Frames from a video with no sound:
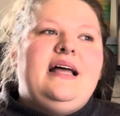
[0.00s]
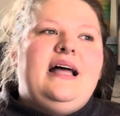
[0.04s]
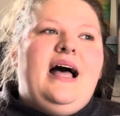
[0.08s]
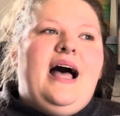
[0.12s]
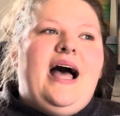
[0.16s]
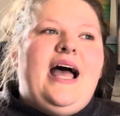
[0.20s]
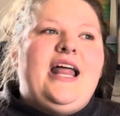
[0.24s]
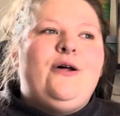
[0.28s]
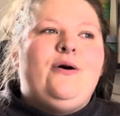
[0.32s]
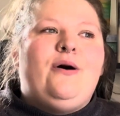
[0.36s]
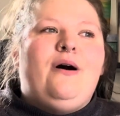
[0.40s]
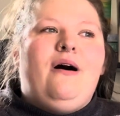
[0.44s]

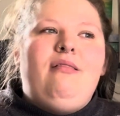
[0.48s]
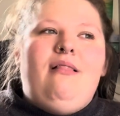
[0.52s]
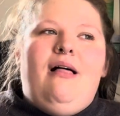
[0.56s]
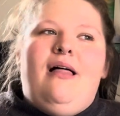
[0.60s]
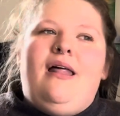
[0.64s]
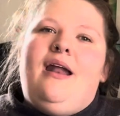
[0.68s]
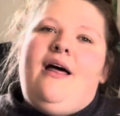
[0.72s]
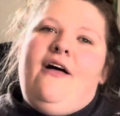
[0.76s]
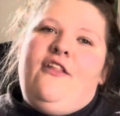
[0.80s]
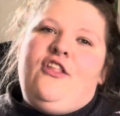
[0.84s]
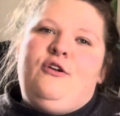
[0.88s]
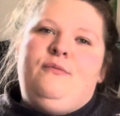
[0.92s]
I know a
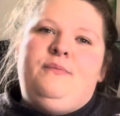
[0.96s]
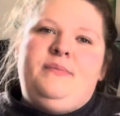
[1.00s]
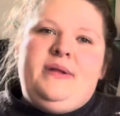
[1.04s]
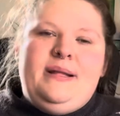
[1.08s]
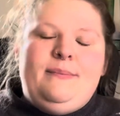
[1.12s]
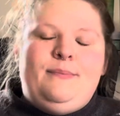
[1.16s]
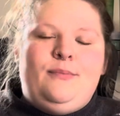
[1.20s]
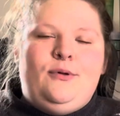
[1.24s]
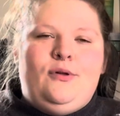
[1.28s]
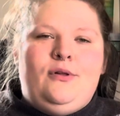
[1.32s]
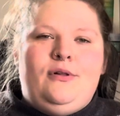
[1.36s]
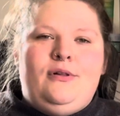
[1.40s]
lot of other
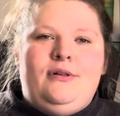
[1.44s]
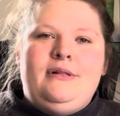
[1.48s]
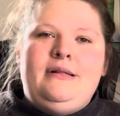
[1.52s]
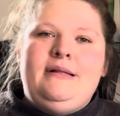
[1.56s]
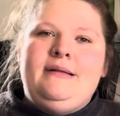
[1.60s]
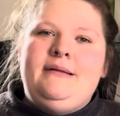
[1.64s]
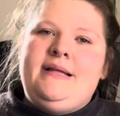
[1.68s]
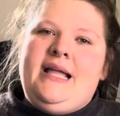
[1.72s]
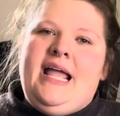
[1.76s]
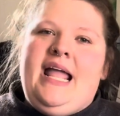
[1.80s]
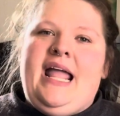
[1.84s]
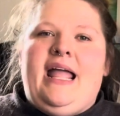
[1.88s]
people
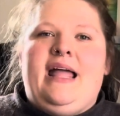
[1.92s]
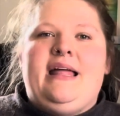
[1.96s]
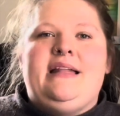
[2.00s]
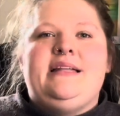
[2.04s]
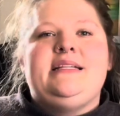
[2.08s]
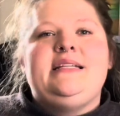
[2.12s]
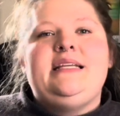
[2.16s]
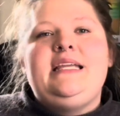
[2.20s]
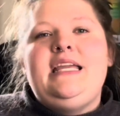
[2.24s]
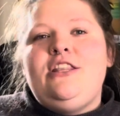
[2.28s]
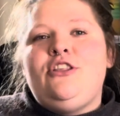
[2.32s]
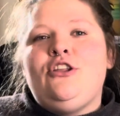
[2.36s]

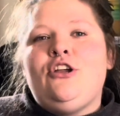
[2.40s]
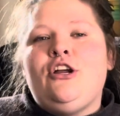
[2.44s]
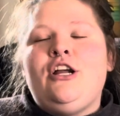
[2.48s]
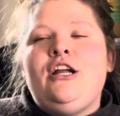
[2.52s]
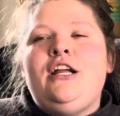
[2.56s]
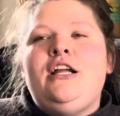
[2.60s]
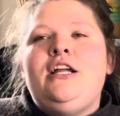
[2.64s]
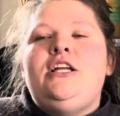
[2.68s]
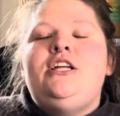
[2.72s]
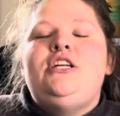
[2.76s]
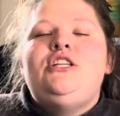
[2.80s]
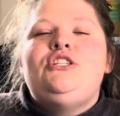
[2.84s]
can't either,
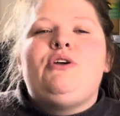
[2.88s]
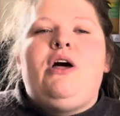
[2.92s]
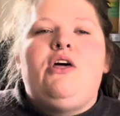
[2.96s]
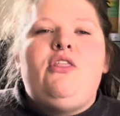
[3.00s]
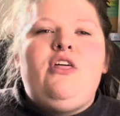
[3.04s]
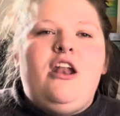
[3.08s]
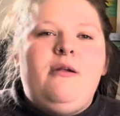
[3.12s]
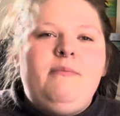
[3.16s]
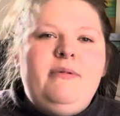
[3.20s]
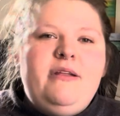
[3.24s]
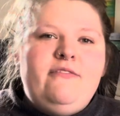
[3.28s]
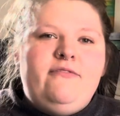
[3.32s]
so I
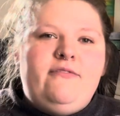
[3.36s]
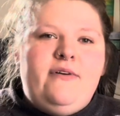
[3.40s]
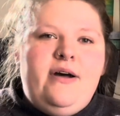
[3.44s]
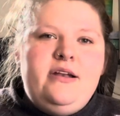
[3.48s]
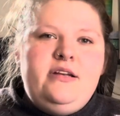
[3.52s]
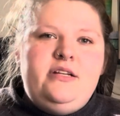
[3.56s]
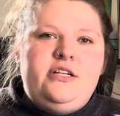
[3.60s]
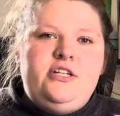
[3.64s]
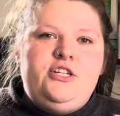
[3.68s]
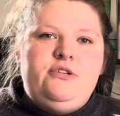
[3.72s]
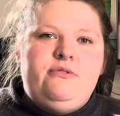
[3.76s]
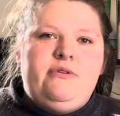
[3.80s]
thought it'd be fun
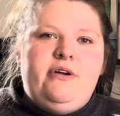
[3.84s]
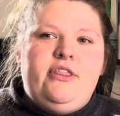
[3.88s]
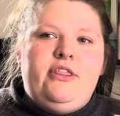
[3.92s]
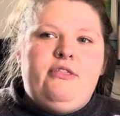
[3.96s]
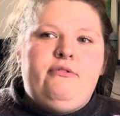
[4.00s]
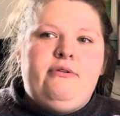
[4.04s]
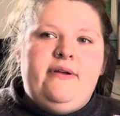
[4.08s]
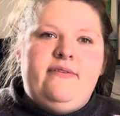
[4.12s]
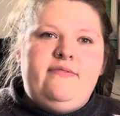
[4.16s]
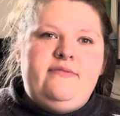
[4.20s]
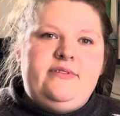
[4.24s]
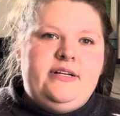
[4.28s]
to do a
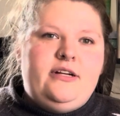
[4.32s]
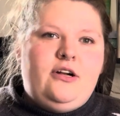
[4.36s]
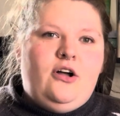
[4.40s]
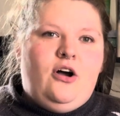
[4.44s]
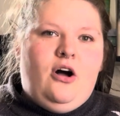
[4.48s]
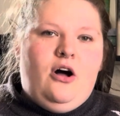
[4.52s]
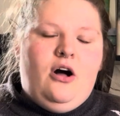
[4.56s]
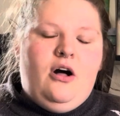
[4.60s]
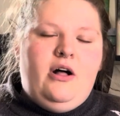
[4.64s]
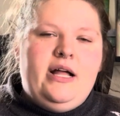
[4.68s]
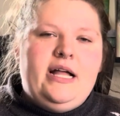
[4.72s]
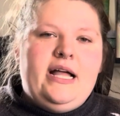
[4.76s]
thrifted
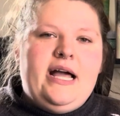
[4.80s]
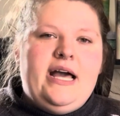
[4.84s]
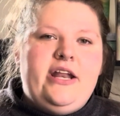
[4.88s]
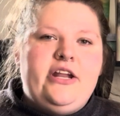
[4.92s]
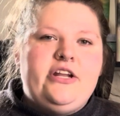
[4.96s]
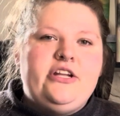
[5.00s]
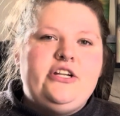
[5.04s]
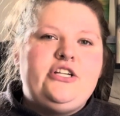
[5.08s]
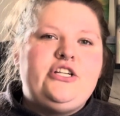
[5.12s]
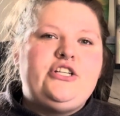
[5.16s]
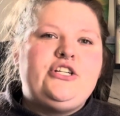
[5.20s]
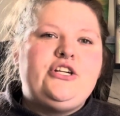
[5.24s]
haul and kind
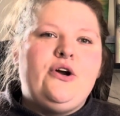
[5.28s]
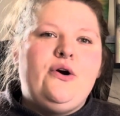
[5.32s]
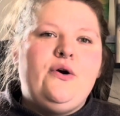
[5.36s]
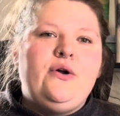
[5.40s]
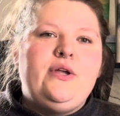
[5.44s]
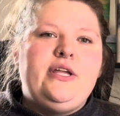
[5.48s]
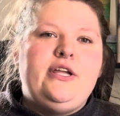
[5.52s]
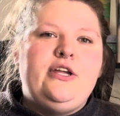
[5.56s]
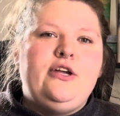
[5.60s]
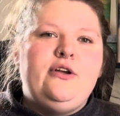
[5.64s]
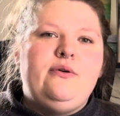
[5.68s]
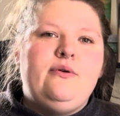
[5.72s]
of show
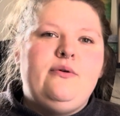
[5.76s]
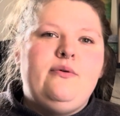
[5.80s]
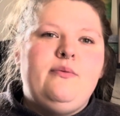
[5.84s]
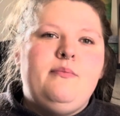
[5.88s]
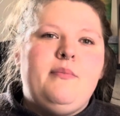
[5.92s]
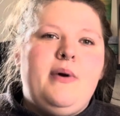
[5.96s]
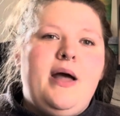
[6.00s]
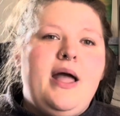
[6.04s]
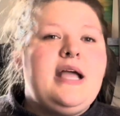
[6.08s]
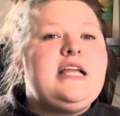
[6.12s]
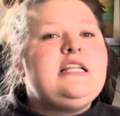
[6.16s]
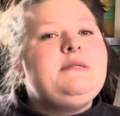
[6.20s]
you
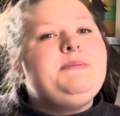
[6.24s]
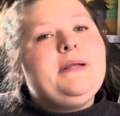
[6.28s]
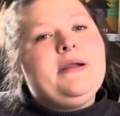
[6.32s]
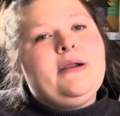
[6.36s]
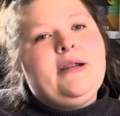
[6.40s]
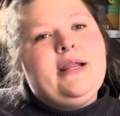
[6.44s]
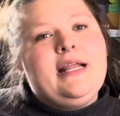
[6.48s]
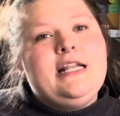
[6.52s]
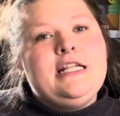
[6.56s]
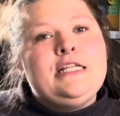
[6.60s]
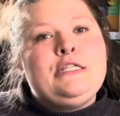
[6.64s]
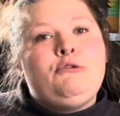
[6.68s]
my
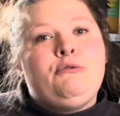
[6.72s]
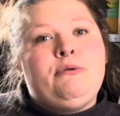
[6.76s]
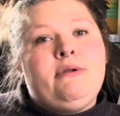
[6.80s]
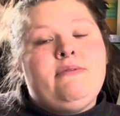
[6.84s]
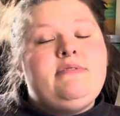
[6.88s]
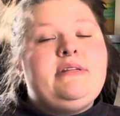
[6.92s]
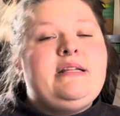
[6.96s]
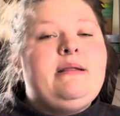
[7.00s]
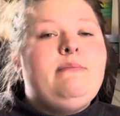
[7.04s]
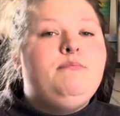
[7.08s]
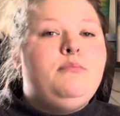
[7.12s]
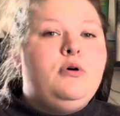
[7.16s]
experience
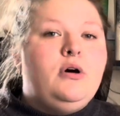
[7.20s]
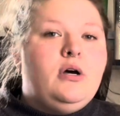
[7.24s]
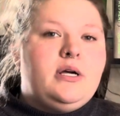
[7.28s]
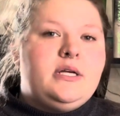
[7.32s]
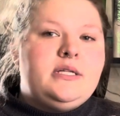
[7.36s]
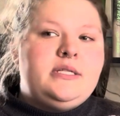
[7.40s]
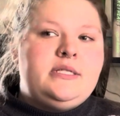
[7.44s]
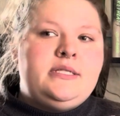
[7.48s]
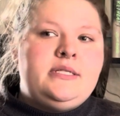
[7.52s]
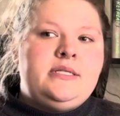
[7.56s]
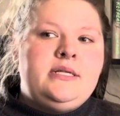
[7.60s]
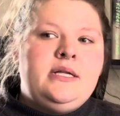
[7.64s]
thrifting
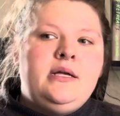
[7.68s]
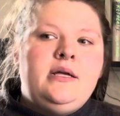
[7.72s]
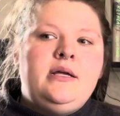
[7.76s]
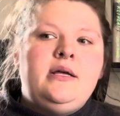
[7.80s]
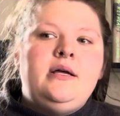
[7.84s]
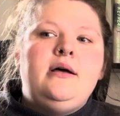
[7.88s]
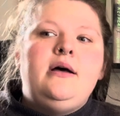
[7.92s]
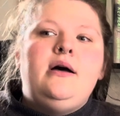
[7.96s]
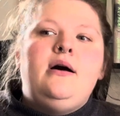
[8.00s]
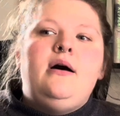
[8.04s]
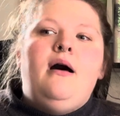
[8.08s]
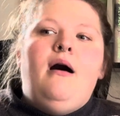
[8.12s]
books
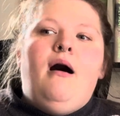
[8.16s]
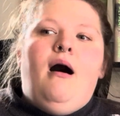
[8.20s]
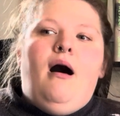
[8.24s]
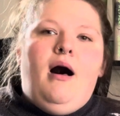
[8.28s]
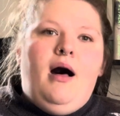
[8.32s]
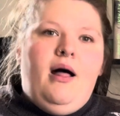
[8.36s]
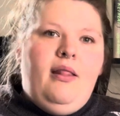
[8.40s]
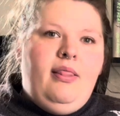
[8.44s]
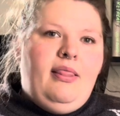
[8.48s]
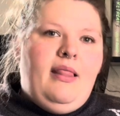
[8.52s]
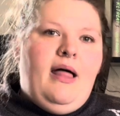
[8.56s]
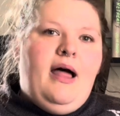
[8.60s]

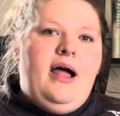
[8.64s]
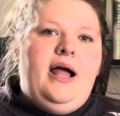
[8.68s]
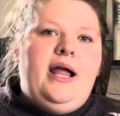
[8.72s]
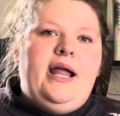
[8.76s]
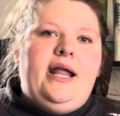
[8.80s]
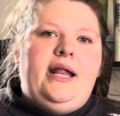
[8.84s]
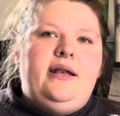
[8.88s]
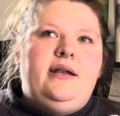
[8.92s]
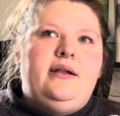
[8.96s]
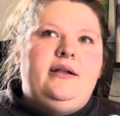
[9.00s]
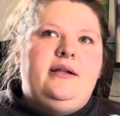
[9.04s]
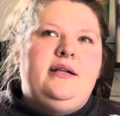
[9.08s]

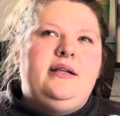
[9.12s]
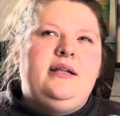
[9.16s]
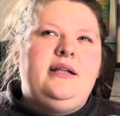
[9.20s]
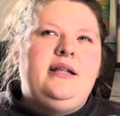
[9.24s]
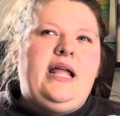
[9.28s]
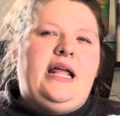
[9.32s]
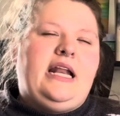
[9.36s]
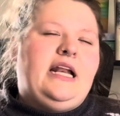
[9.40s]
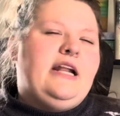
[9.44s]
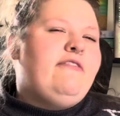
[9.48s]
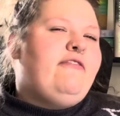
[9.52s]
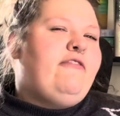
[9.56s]
online
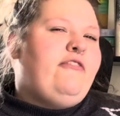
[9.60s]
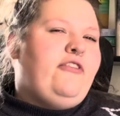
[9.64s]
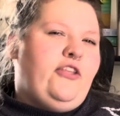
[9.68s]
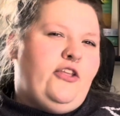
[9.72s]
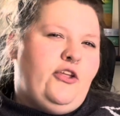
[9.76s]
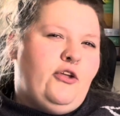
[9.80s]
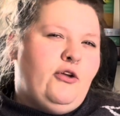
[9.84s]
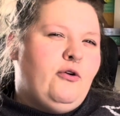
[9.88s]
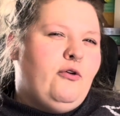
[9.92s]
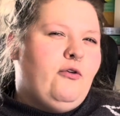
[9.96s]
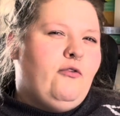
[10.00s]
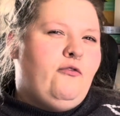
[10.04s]
and a
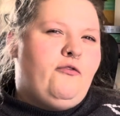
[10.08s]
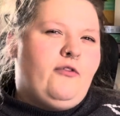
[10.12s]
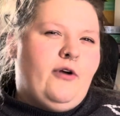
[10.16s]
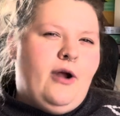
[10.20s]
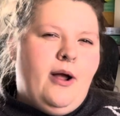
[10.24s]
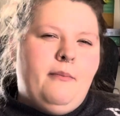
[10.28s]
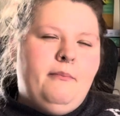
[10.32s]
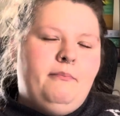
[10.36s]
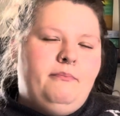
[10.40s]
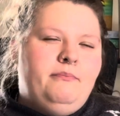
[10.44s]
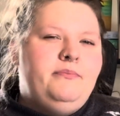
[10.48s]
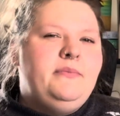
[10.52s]
few
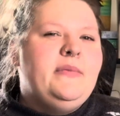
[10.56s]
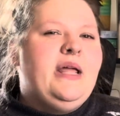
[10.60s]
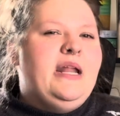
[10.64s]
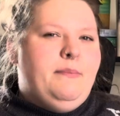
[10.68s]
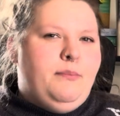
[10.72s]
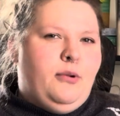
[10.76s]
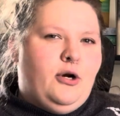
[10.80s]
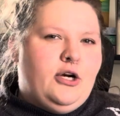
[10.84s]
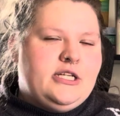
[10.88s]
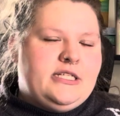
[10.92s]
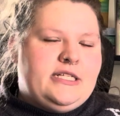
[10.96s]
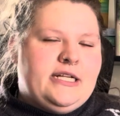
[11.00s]
from in
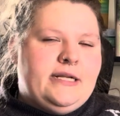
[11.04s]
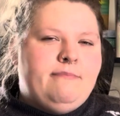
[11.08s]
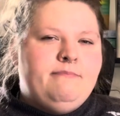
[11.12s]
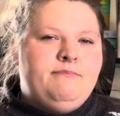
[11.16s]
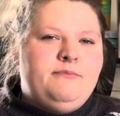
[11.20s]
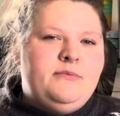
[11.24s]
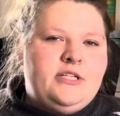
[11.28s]
person.